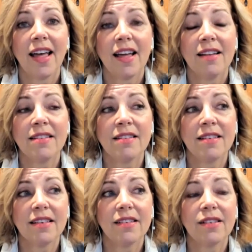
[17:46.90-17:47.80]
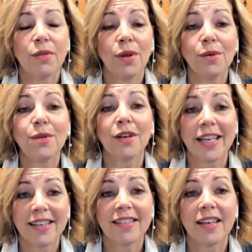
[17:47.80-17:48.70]
And so those
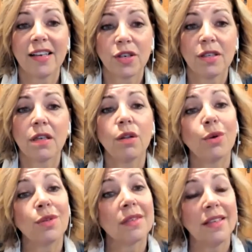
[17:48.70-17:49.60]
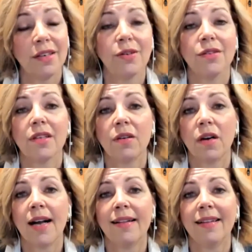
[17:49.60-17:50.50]
organizations and those leaders that are
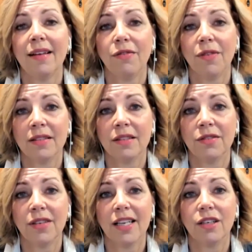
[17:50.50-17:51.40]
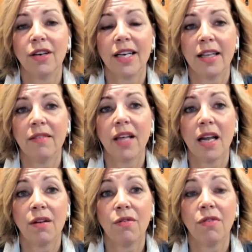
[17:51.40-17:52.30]
highly effective at creating
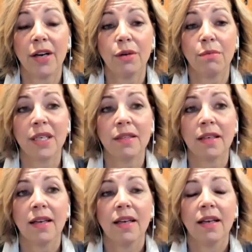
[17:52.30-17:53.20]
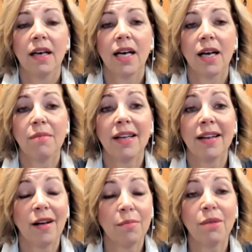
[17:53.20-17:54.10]
that environment and
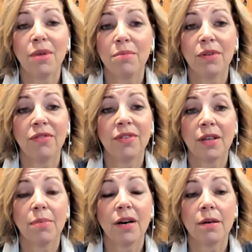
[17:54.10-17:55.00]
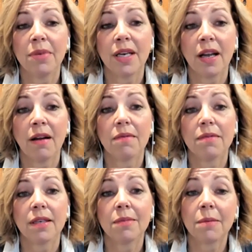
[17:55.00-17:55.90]
helping people feel a part of
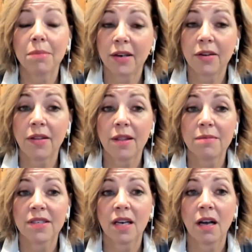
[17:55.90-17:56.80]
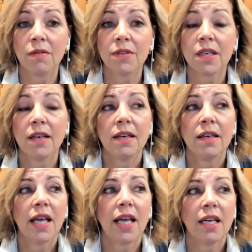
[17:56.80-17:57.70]
something bigger than themselves,
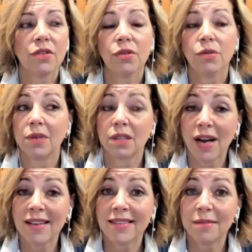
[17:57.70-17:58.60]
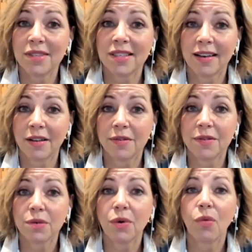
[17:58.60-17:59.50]
and to express
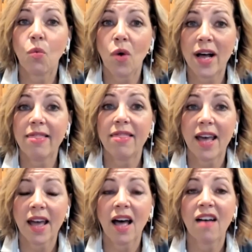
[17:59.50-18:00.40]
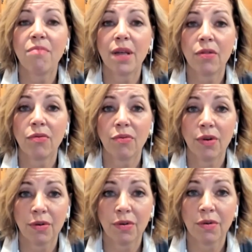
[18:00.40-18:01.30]
themselves with what they have been
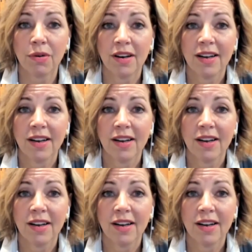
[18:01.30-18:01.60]
through,